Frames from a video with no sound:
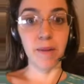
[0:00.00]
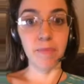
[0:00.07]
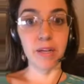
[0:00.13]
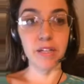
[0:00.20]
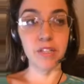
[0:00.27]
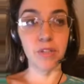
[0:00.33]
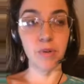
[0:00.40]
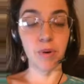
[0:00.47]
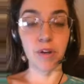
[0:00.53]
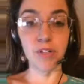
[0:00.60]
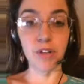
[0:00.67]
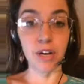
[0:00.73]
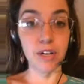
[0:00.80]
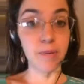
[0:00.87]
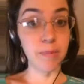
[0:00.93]
because you are
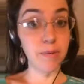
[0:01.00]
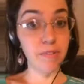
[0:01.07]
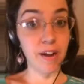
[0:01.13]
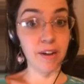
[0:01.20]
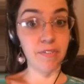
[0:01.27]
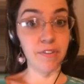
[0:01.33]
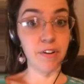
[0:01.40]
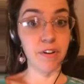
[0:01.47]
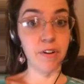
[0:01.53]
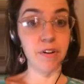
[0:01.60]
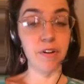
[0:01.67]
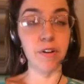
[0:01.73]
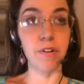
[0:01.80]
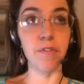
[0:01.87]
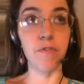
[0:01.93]
trying to provide
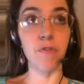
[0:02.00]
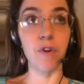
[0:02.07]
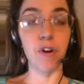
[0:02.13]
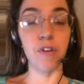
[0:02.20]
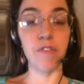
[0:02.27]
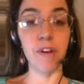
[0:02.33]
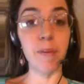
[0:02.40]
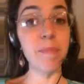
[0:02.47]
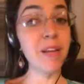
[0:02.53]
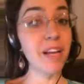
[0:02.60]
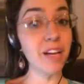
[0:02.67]
for your family,